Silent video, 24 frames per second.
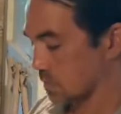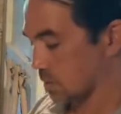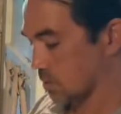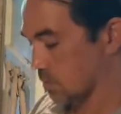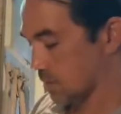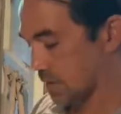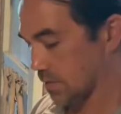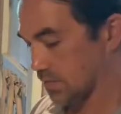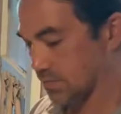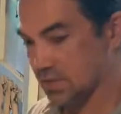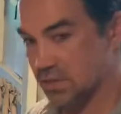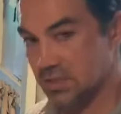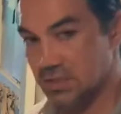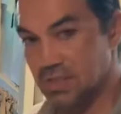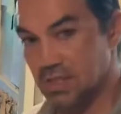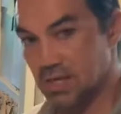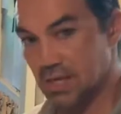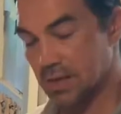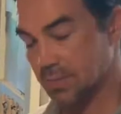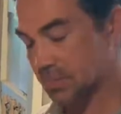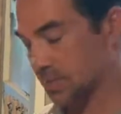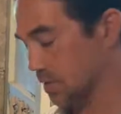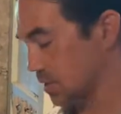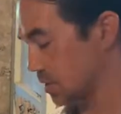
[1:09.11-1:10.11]
we have a
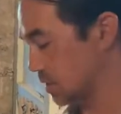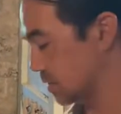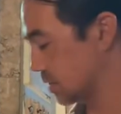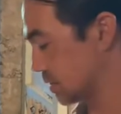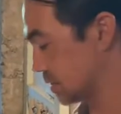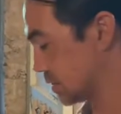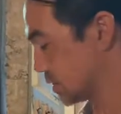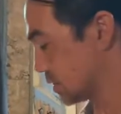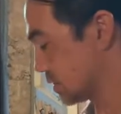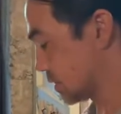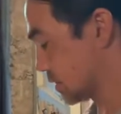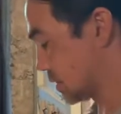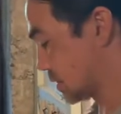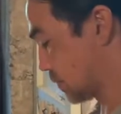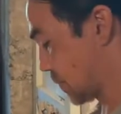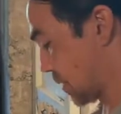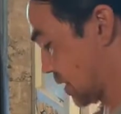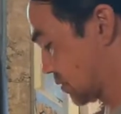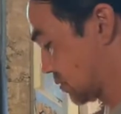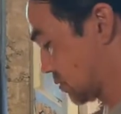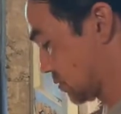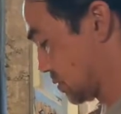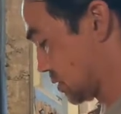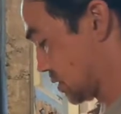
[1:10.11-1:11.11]
stamp here. This is a
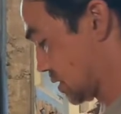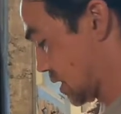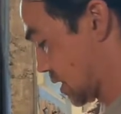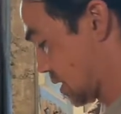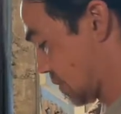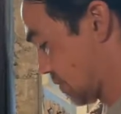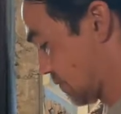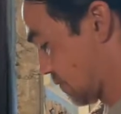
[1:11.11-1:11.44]
special stamp